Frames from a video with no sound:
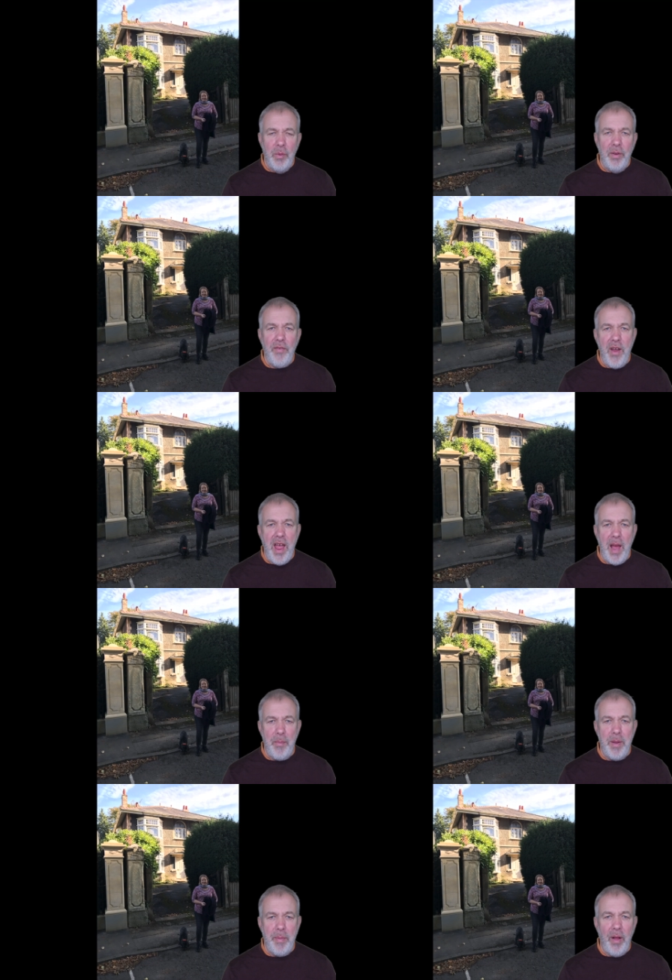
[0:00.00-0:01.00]
very
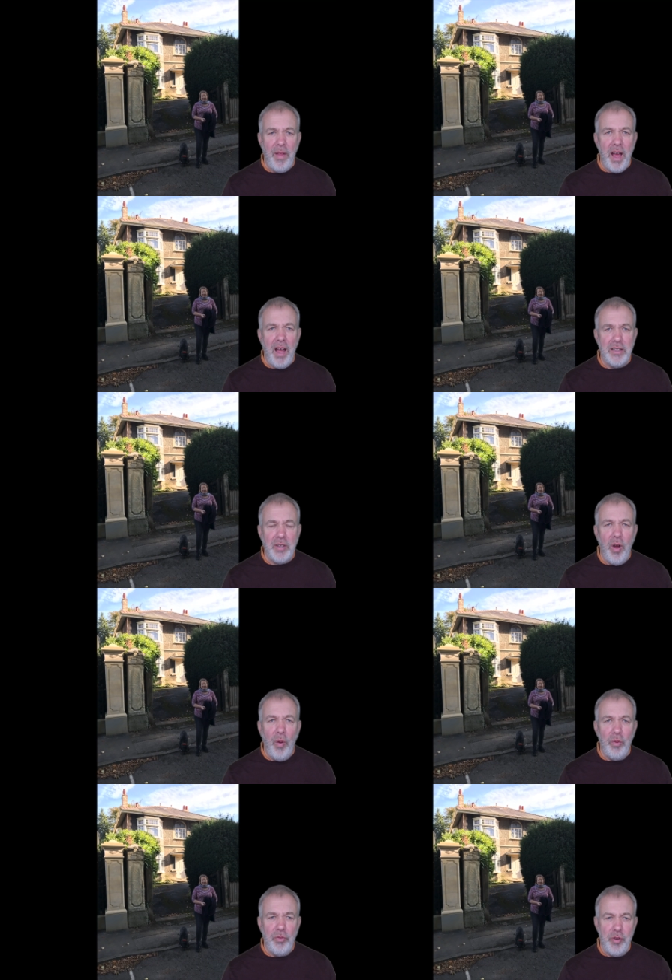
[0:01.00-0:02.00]
happy about that. It's a
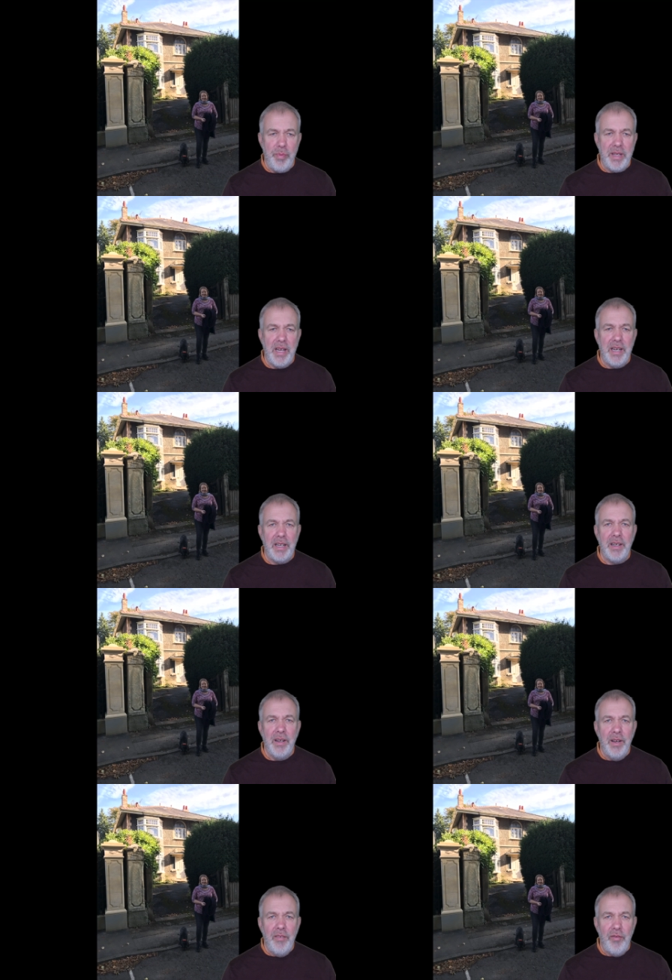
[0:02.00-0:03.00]
whole new beginning for